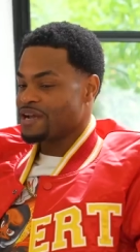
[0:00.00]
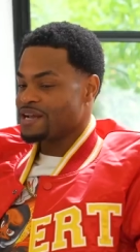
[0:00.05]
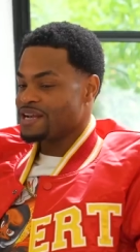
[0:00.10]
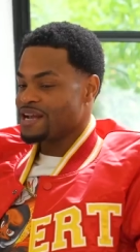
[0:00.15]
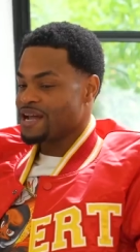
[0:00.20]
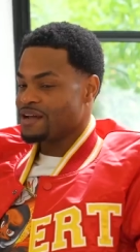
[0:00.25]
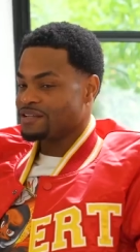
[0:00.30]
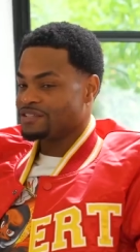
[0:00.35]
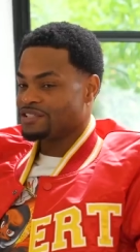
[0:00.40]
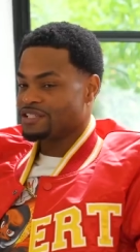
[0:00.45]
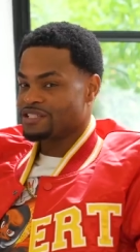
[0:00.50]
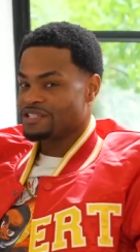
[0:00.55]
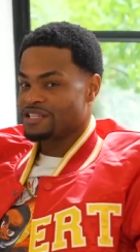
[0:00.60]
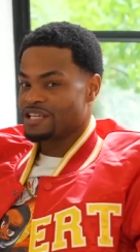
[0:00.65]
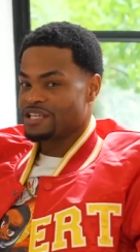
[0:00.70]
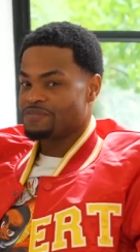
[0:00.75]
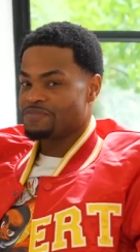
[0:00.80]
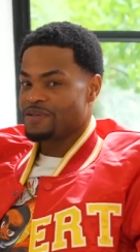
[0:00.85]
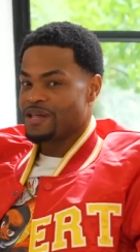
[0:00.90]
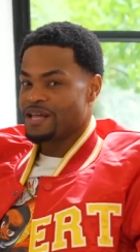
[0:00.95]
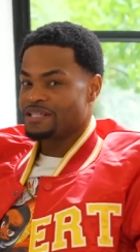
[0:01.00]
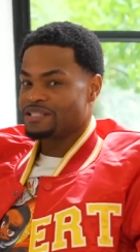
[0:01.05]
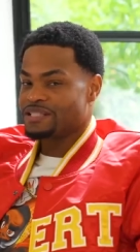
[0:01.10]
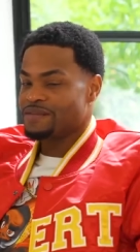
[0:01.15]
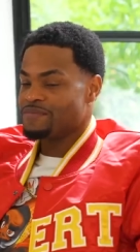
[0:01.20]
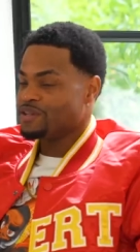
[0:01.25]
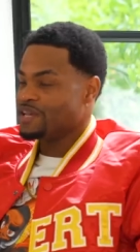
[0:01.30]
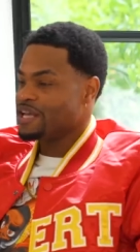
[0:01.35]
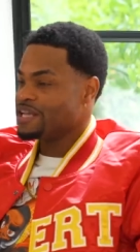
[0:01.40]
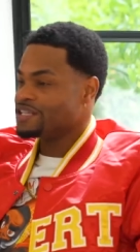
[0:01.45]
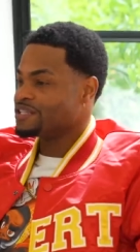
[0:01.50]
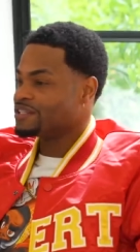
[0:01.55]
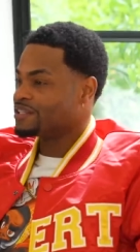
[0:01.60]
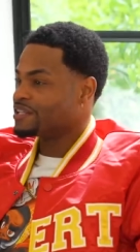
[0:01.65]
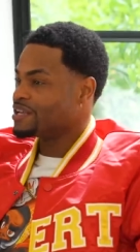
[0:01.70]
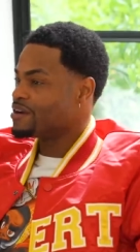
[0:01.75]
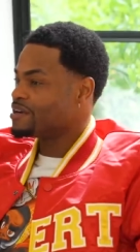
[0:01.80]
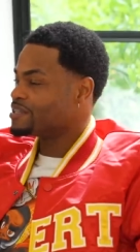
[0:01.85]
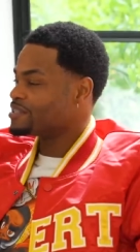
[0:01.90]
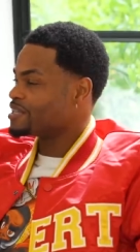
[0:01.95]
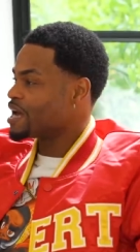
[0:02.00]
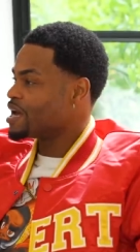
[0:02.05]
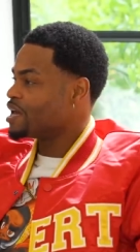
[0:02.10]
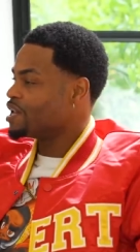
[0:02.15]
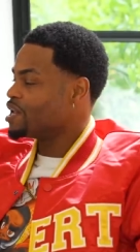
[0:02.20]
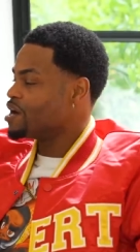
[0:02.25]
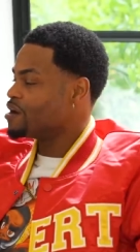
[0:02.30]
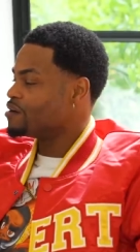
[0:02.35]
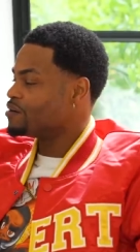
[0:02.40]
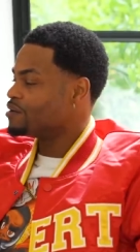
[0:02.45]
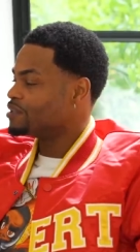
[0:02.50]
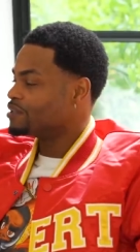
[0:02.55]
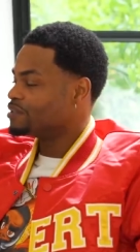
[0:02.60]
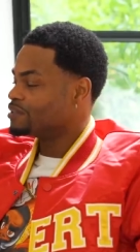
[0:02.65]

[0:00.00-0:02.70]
right now, just explaining simulation theory. Say hello.